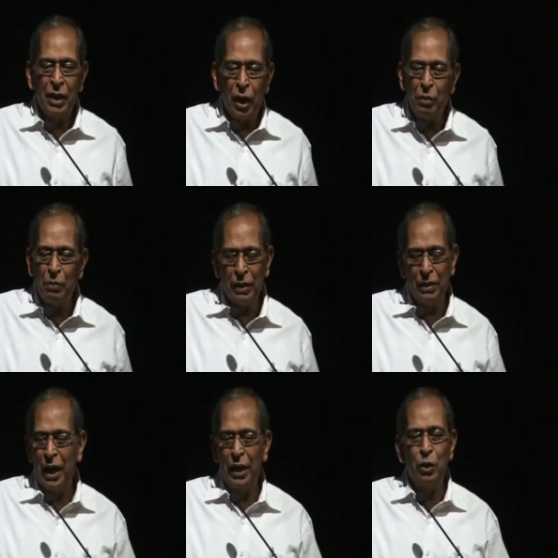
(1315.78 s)

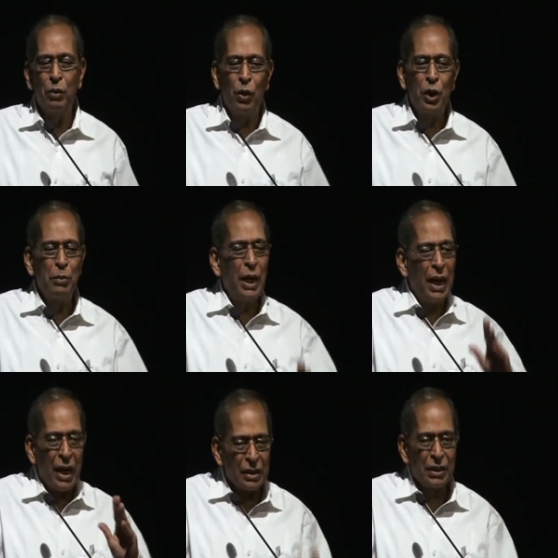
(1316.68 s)
government, I don't want to be
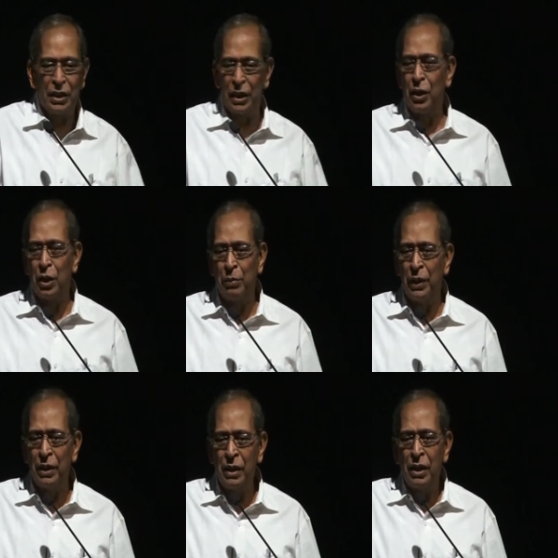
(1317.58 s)
harsh on the
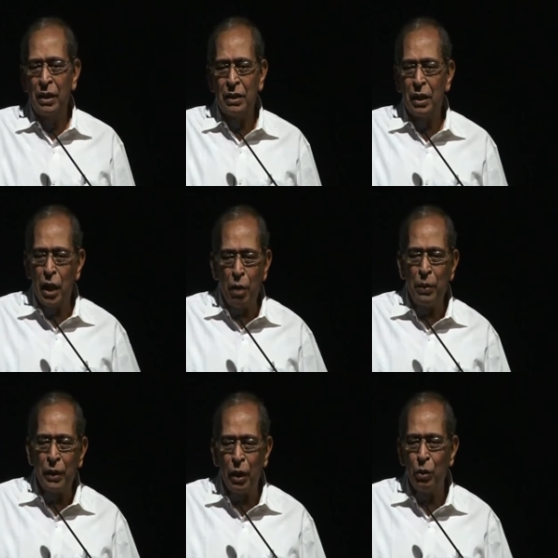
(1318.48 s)
government. The
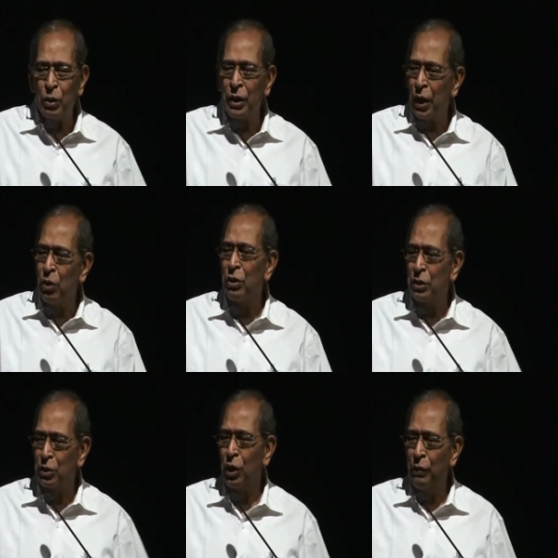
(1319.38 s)
government alone cannot
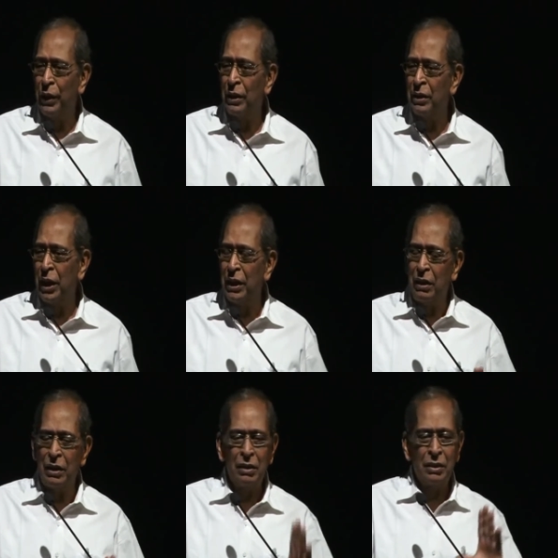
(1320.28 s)
resolve it.
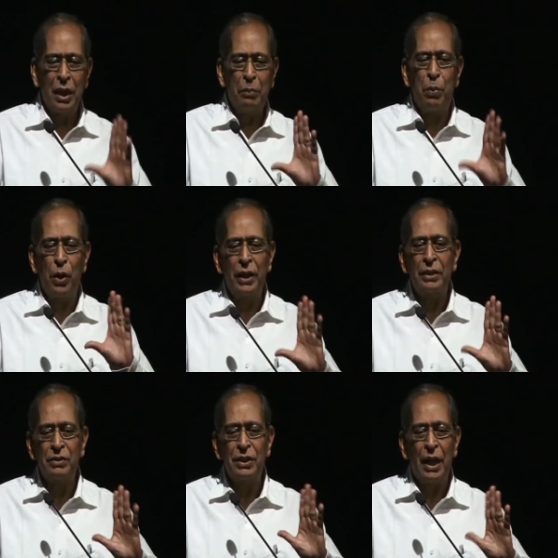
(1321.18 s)
Three, three
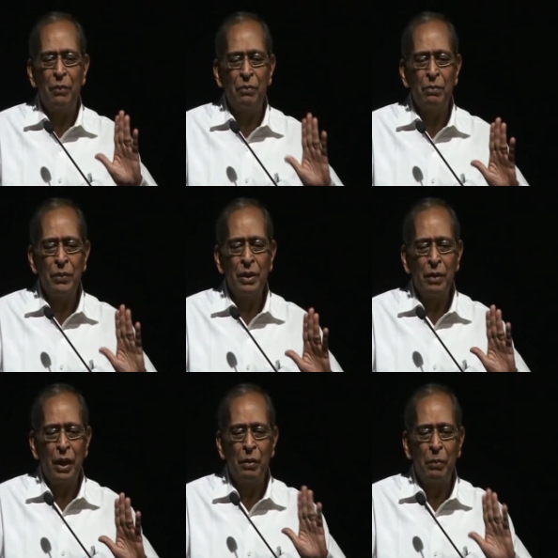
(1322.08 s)
points which I'm,
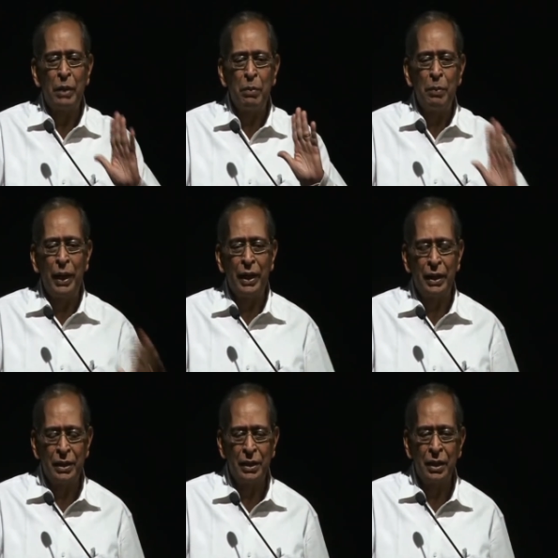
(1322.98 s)
I'll let me make
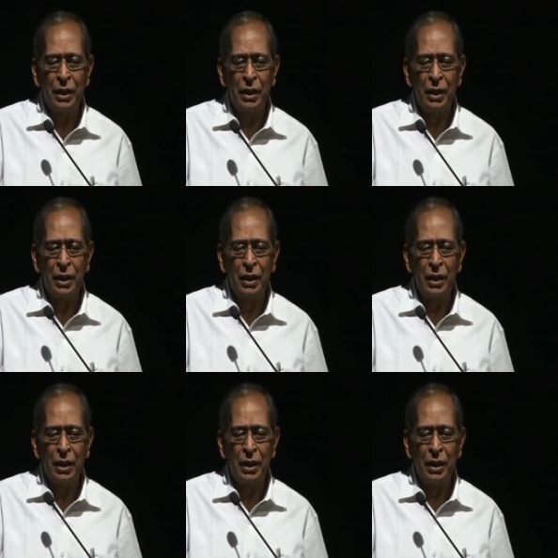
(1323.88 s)
it.